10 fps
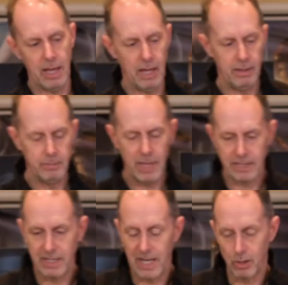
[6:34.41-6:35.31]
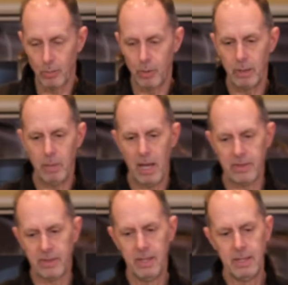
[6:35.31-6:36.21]
and that's a nice upgrade path
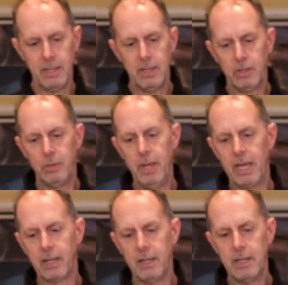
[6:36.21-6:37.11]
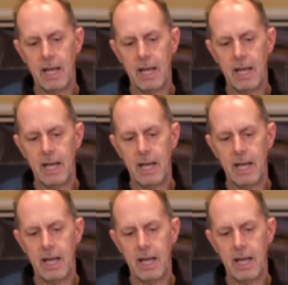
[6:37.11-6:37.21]
to make.